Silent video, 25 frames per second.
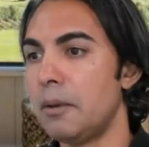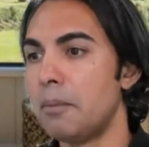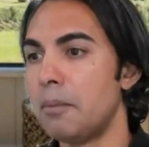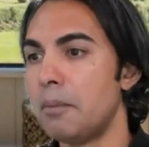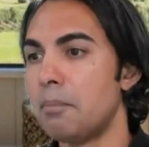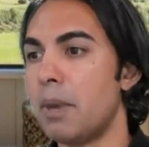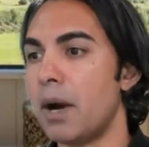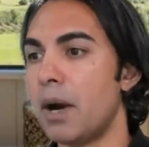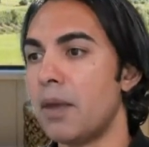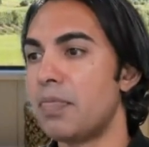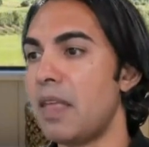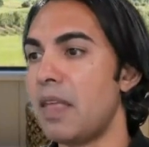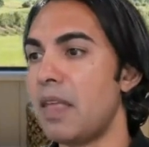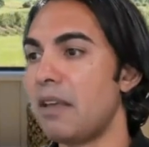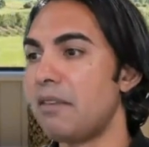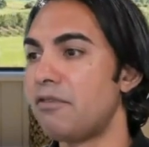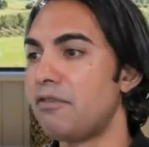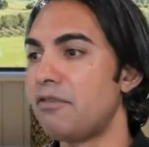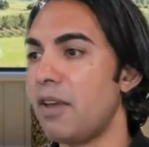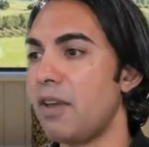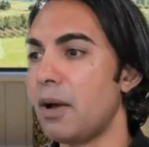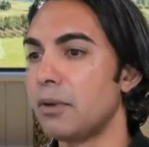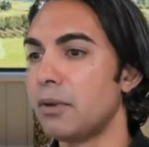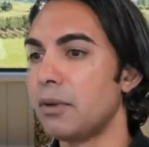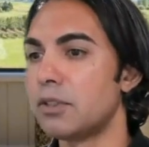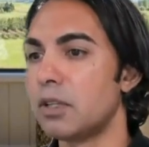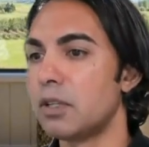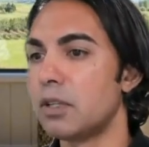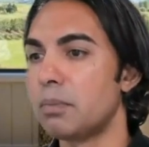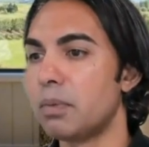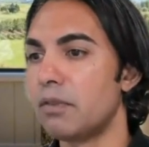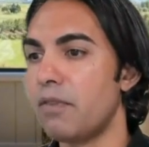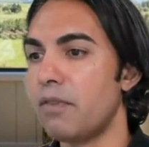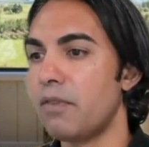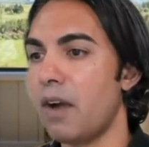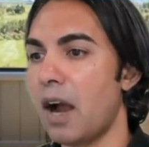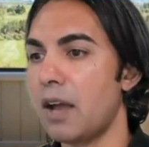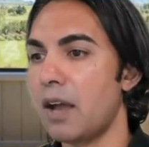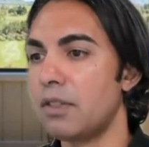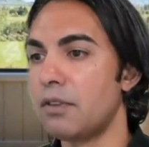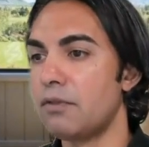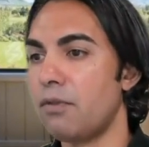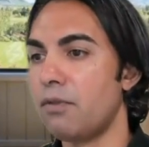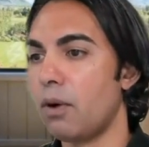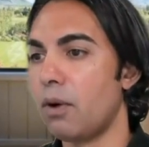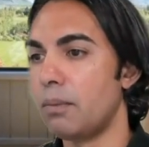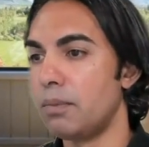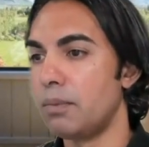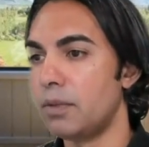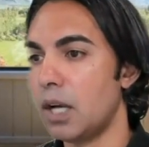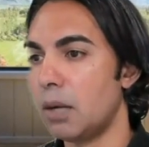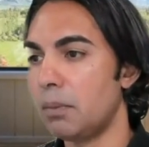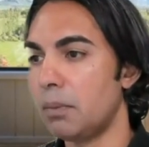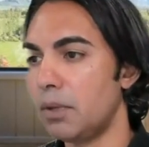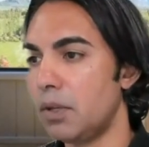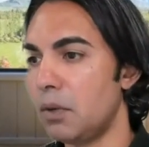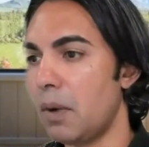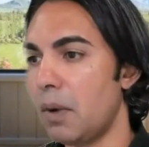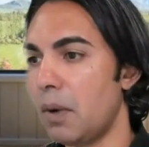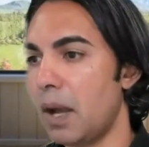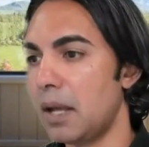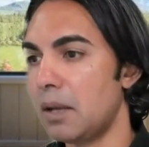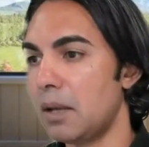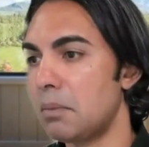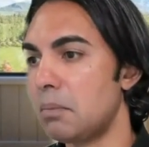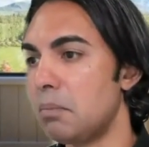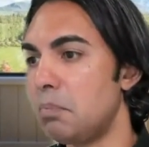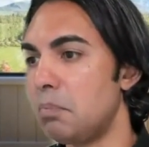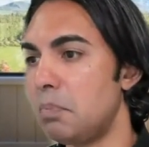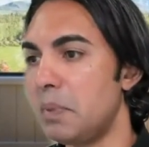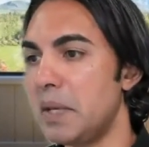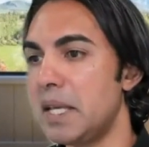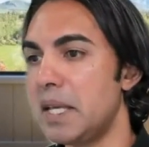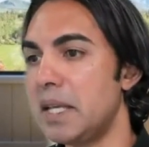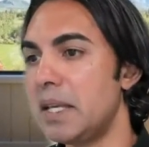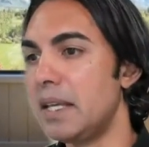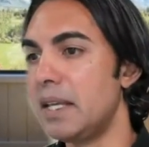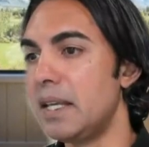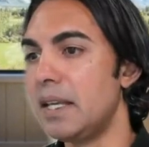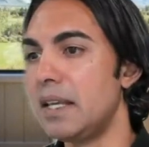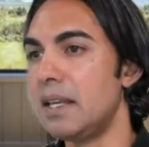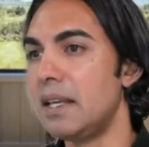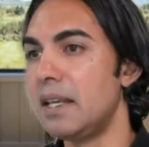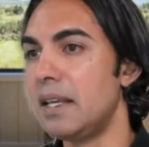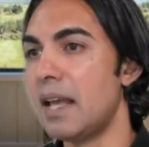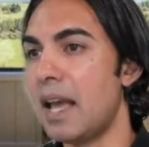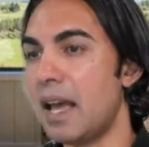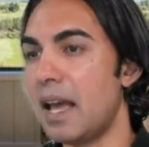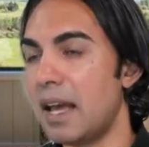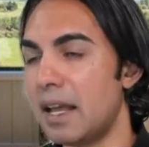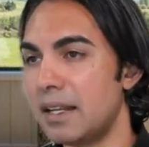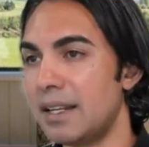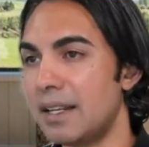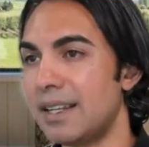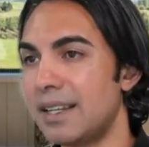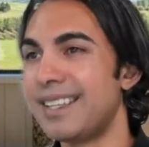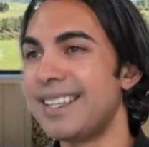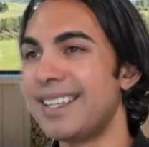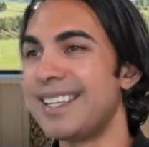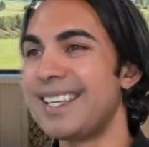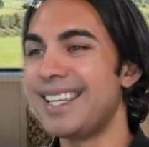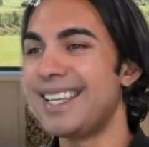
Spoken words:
but they failed to provide the Form W-8BENE